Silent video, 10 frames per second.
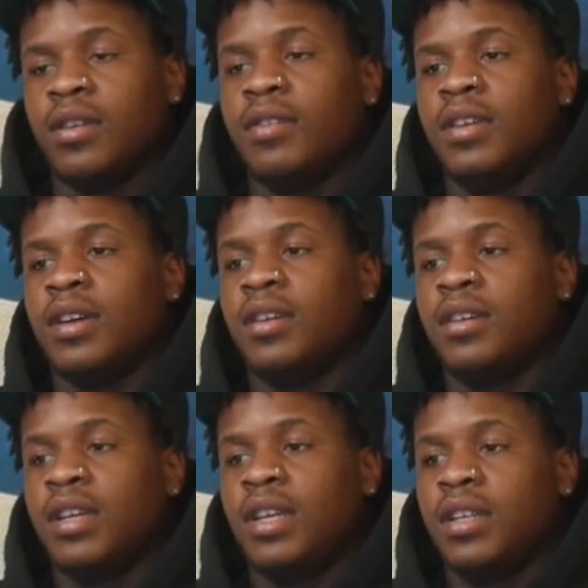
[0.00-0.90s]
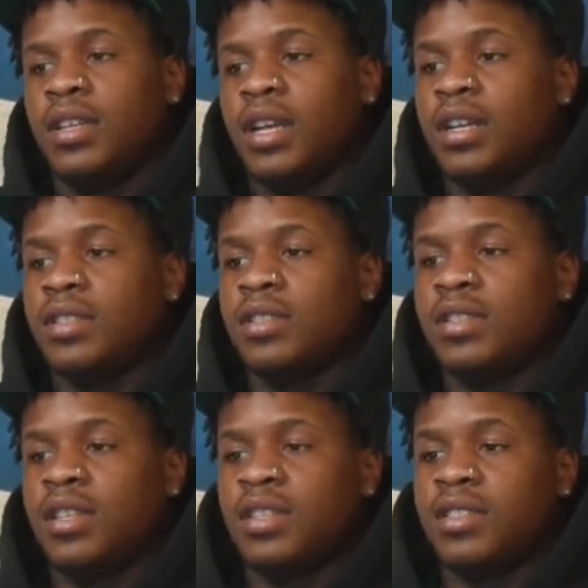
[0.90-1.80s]
You know what I'm saying? Yeah, the
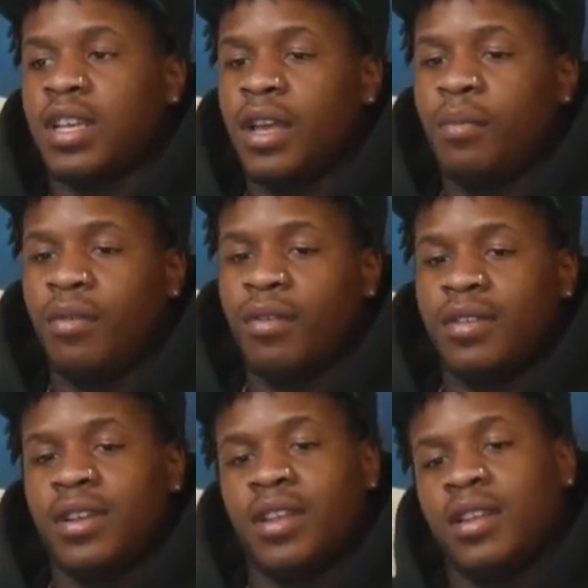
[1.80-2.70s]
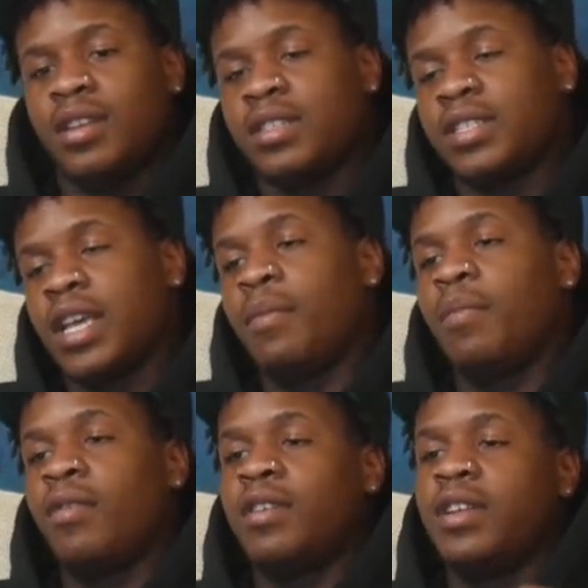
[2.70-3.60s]
skateboarding
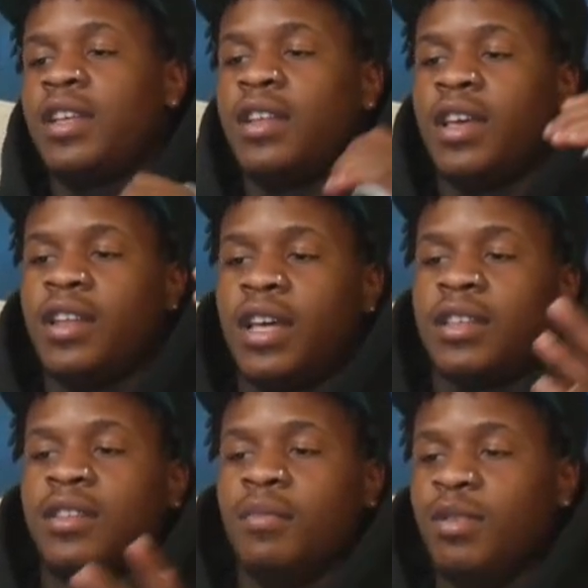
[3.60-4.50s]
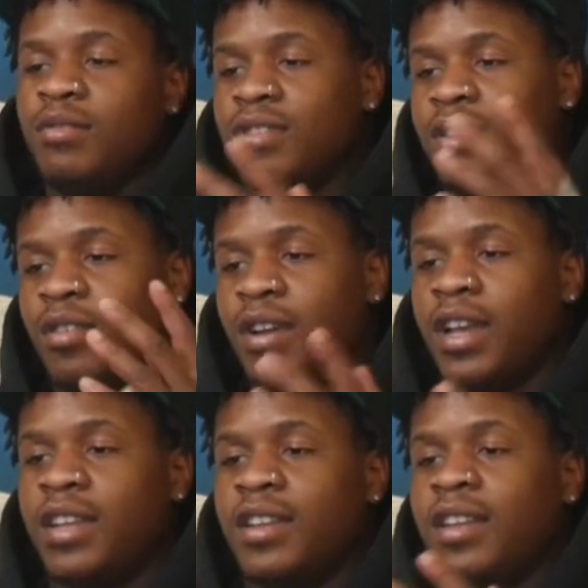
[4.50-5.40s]
and like the music go
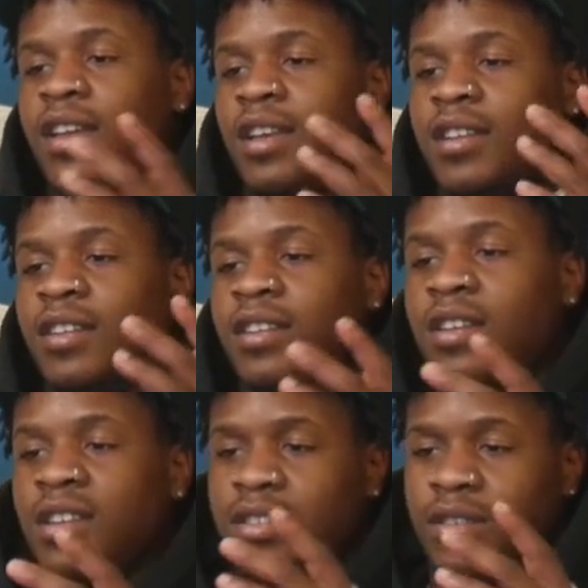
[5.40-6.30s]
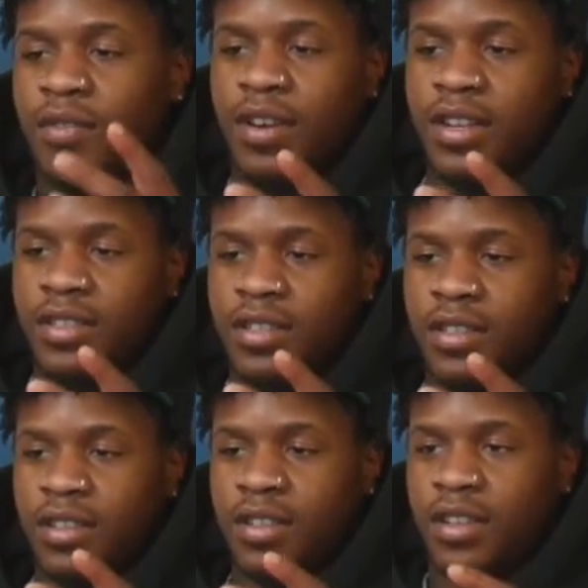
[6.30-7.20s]
hand in hand. It's crazy.
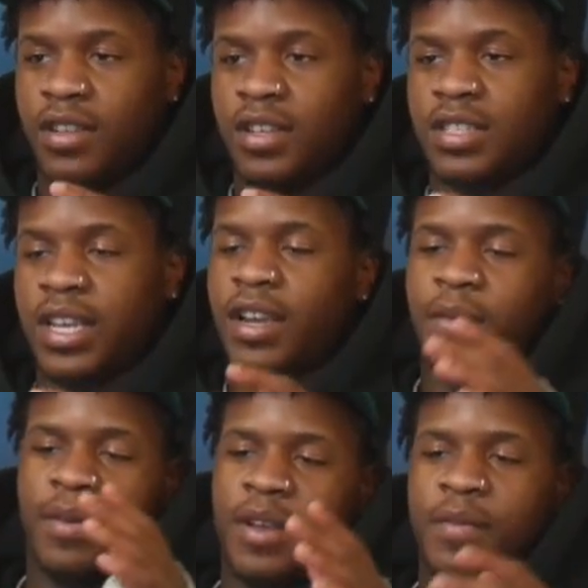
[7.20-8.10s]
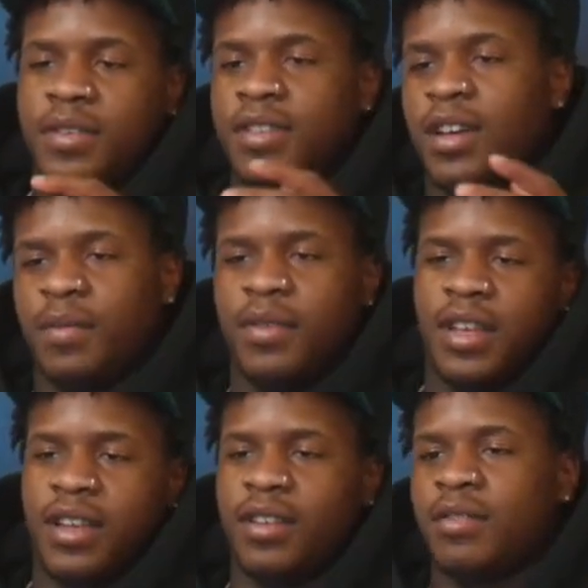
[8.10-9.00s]
It's like everybody be telling me,
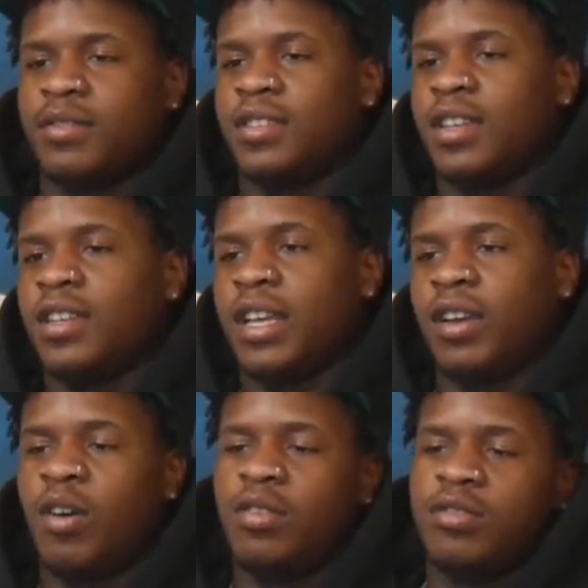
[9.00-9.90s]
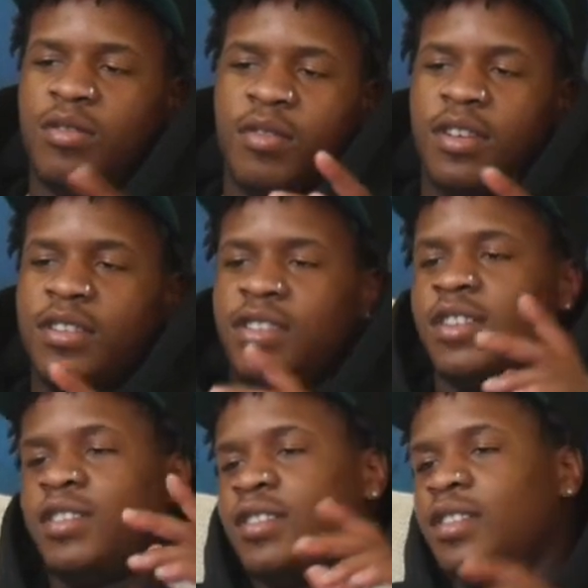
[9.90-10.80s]
like, you know what I'm saying, like, oh, you should do
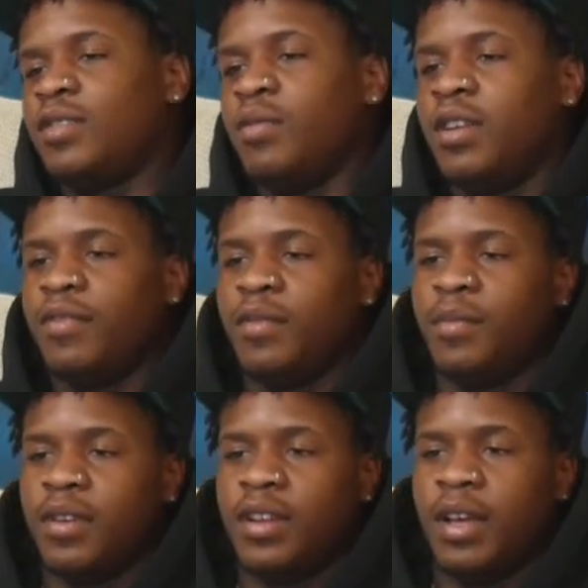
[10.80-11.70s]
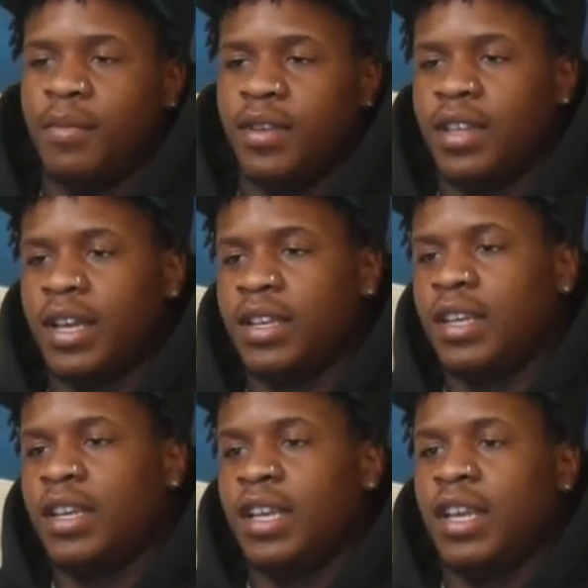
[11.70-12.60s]
this, whatever, but I mean, like,
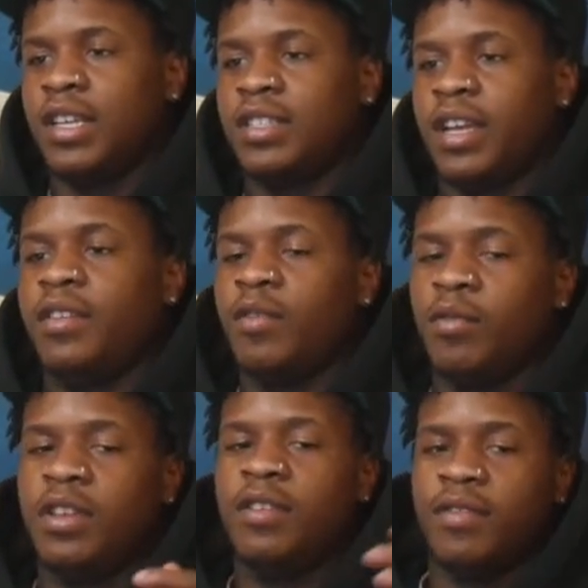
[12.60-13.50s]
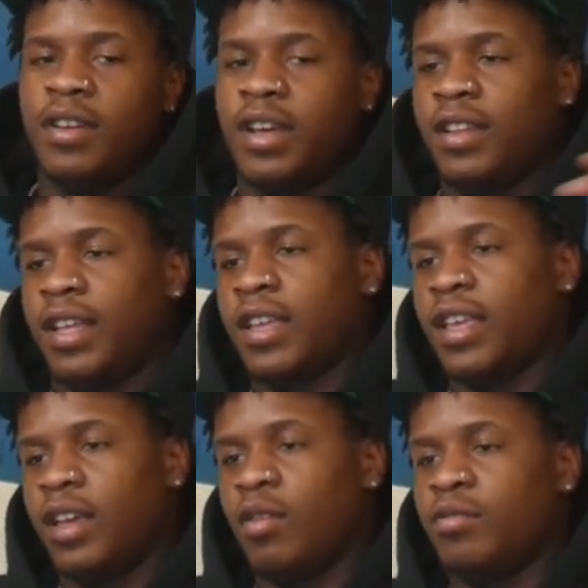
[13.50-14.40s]
it's like no need for that. Like,
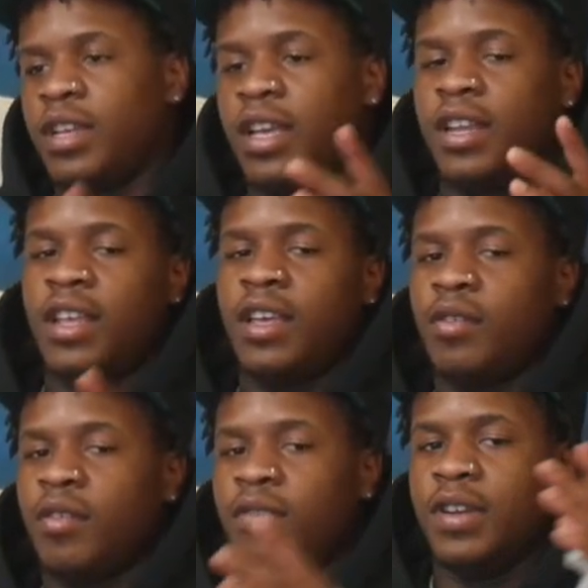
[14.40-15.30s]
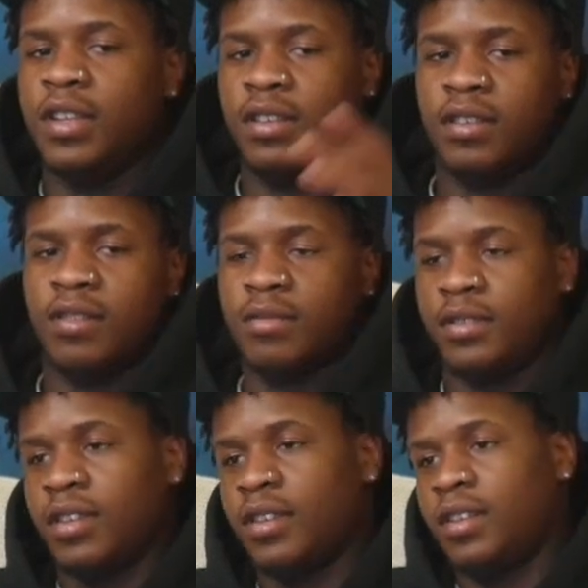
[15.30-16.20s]
it goes hand in hand already, you know what I'm
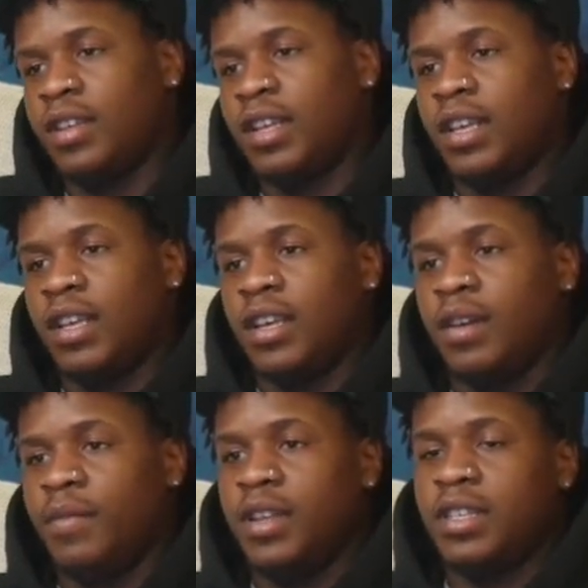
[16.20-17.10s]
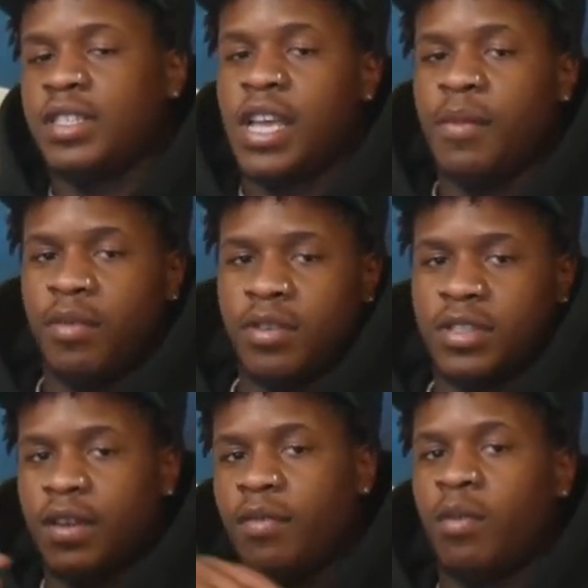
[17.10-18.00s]
saying? I mean, there's skateboarders
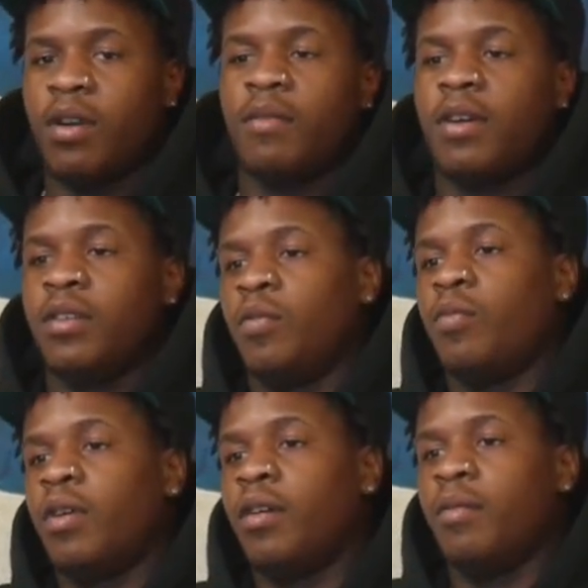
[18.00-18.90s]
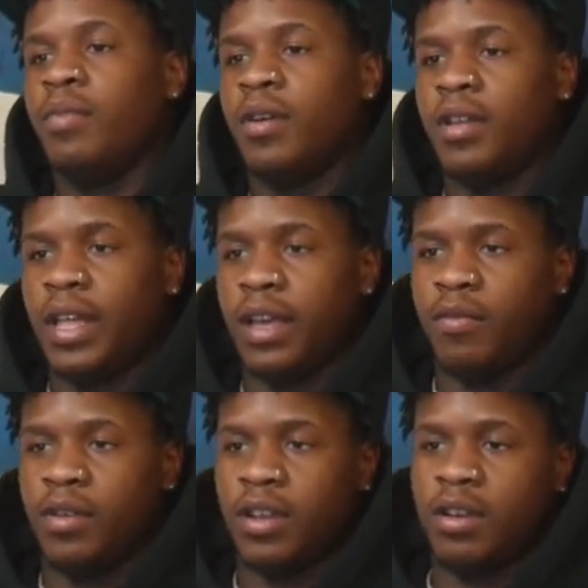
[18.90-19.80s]
everywhere around the world, but like
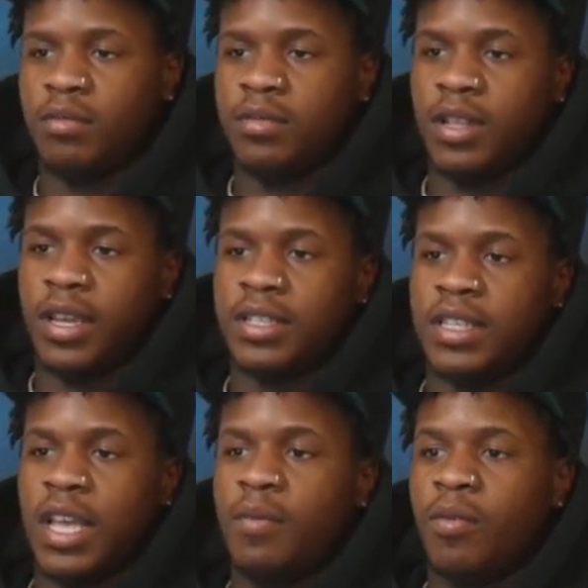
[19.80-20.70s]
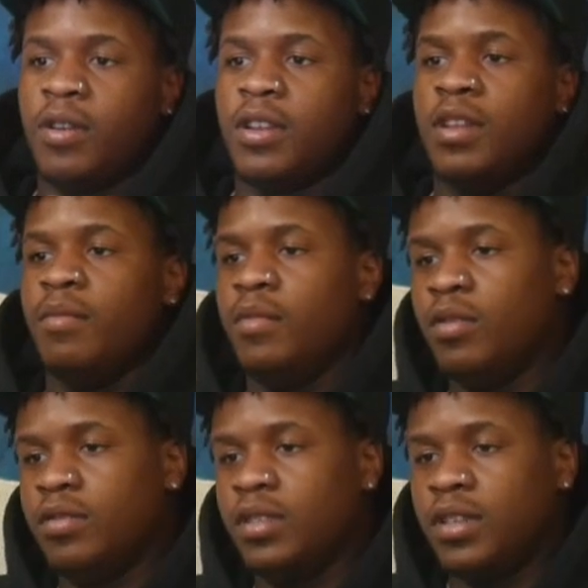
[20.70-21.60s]
when it comes to like skateboarding and
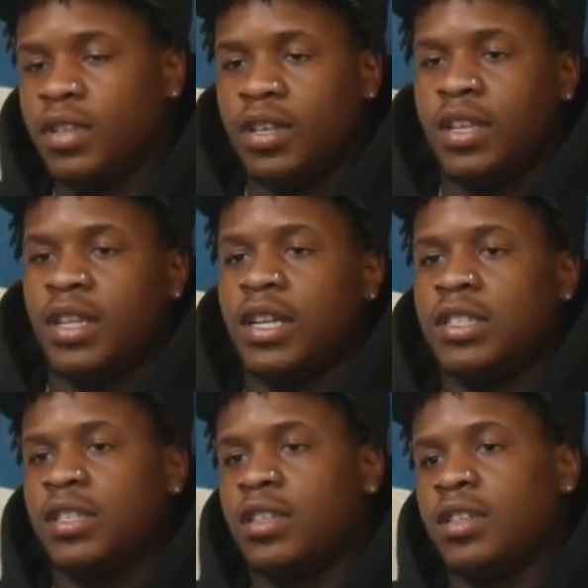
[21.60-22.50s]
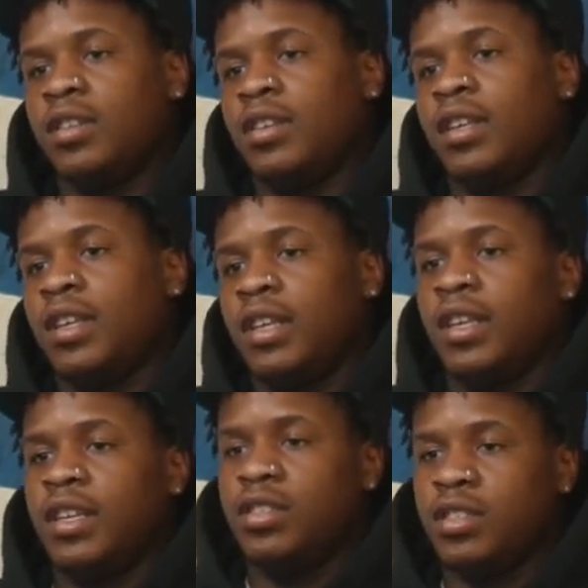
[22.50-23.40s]
music, that shit,
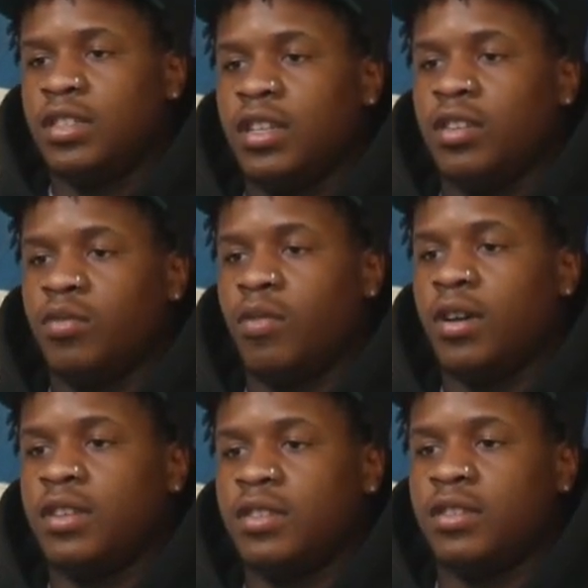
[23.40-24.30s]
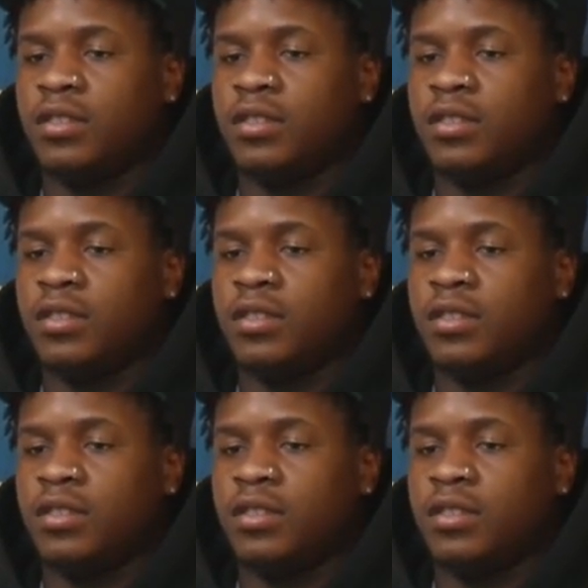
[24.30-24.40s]
it just intertwines.